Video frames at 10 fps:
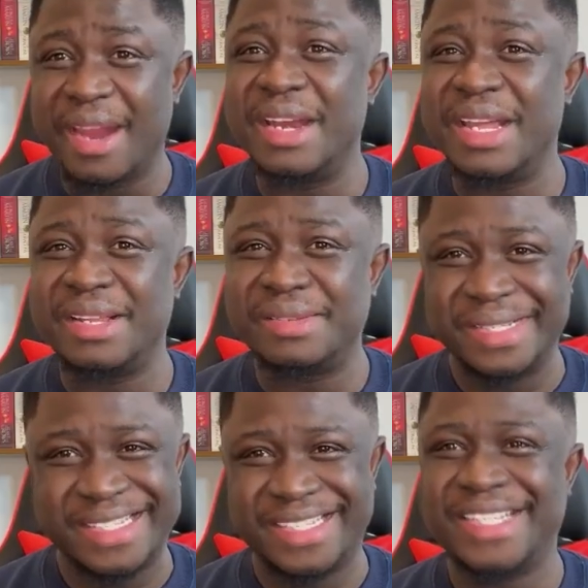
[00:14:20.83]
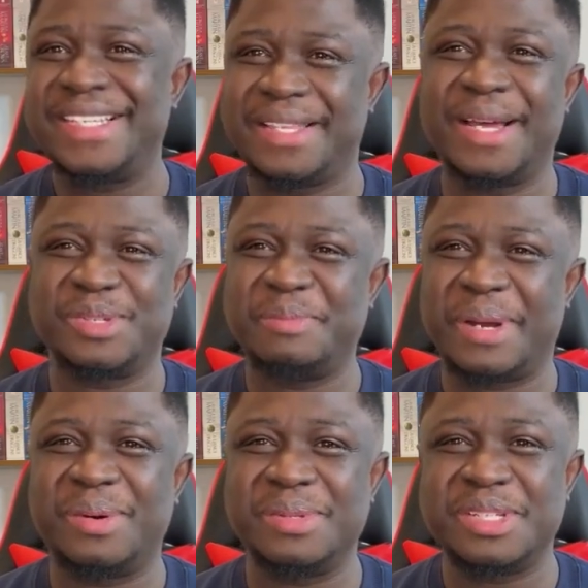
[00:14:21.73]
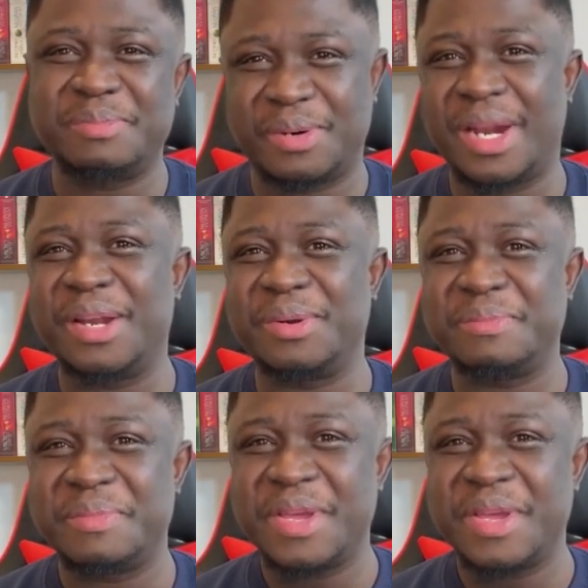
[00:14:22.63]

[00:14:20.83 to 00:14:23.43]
earning £60,000 per annum.